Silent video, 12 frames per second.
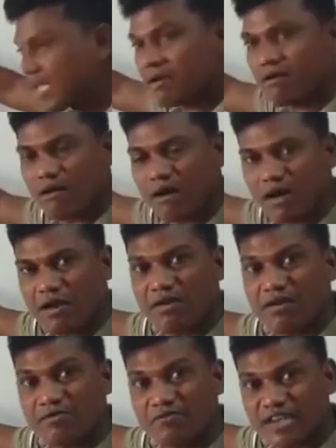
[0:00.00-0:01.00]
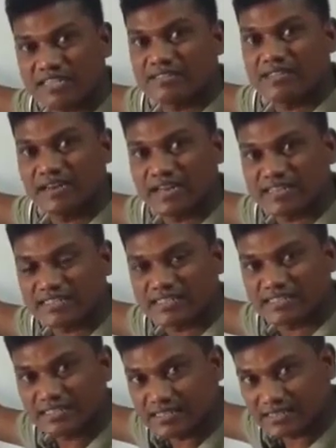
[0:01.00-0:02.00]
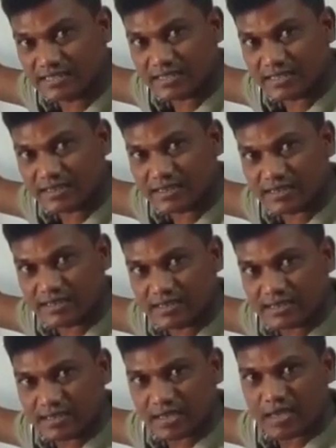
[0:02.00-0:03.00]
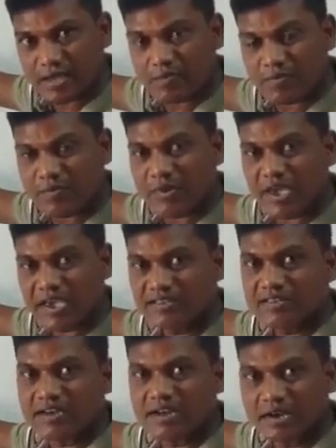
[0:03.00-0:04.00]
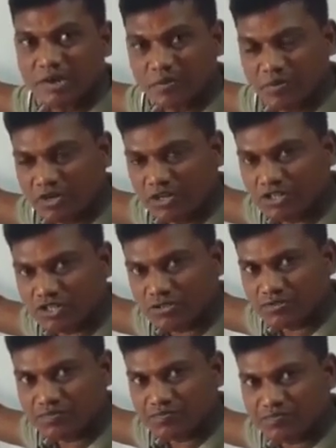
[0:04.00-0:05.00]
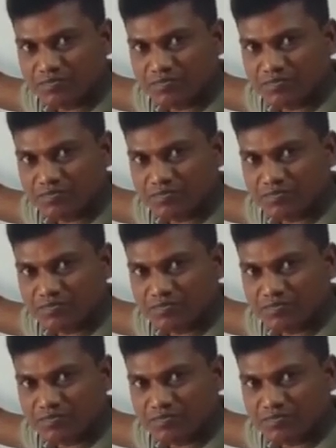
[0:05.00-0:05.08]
by convex lens is may be either diminished